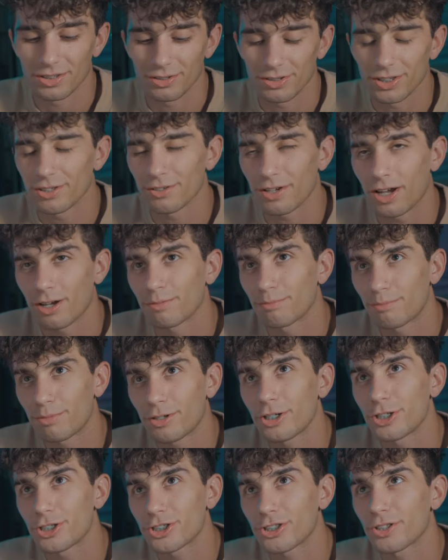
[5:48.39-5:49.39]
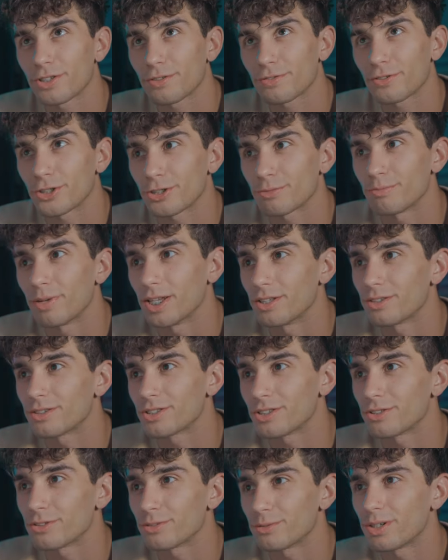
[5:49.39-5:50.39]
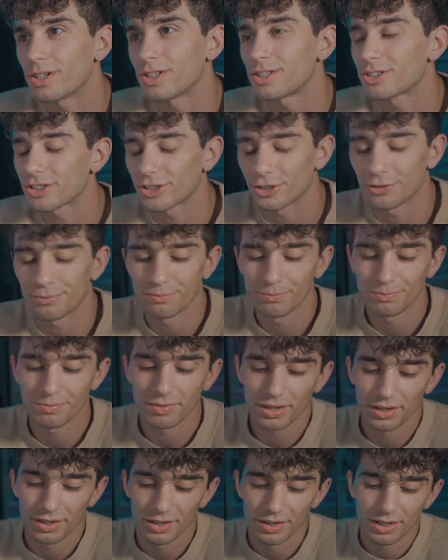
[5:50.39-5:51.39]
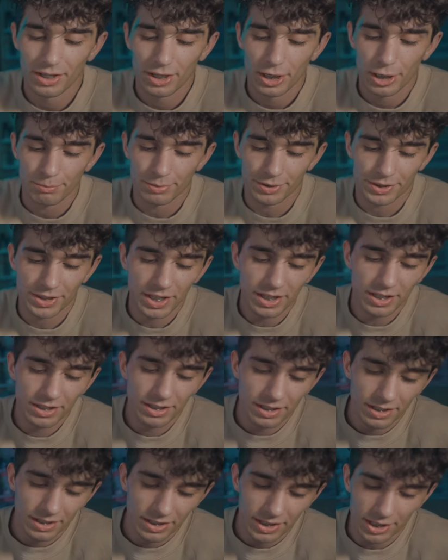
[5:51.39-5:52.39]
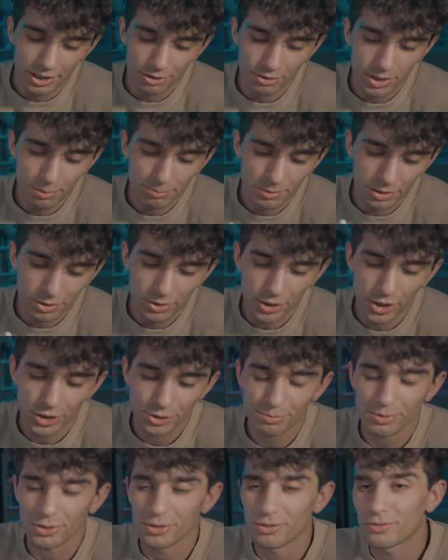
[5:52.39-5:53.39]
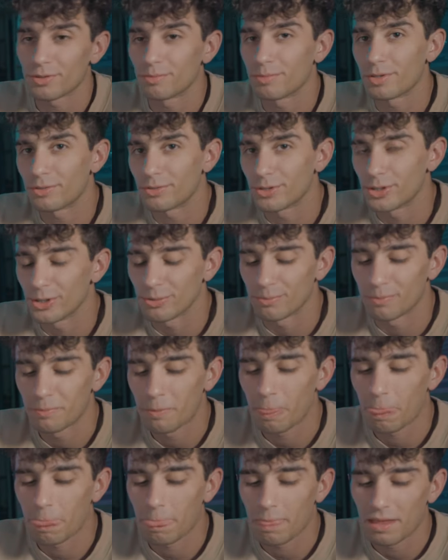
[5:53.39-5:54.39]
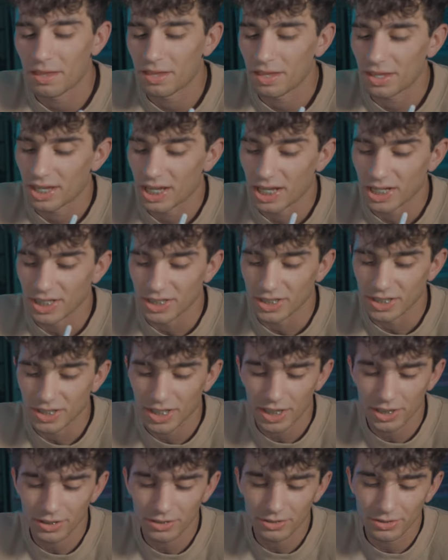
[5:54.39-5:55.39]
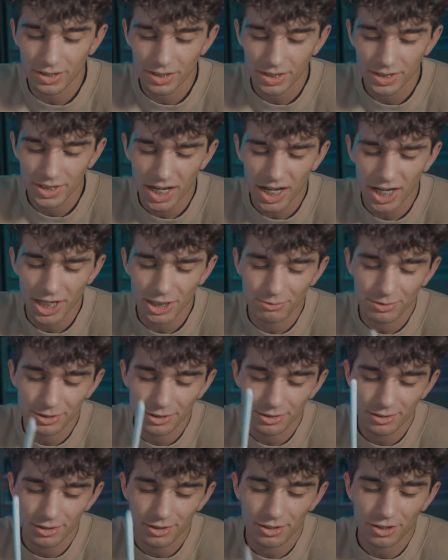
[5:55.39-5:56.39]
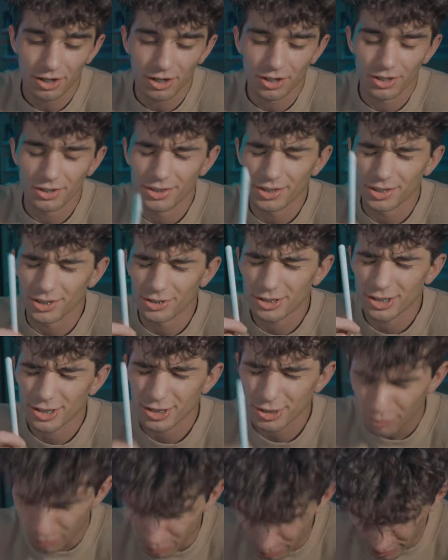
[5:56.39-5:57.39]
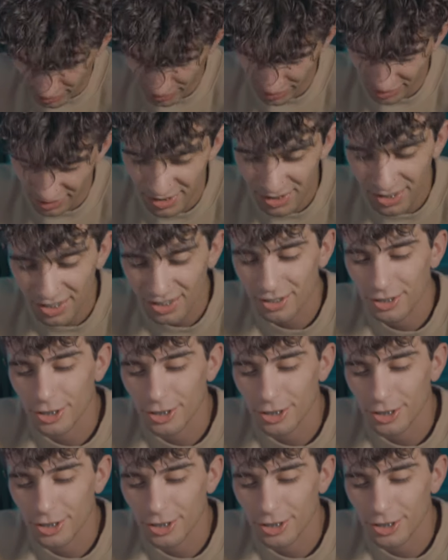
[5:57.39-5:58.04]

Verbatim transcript: They, I'm pretty sure they first met in season one. So, but then he grabbed the crossbow from the room, and he killed Tywin on the toilet.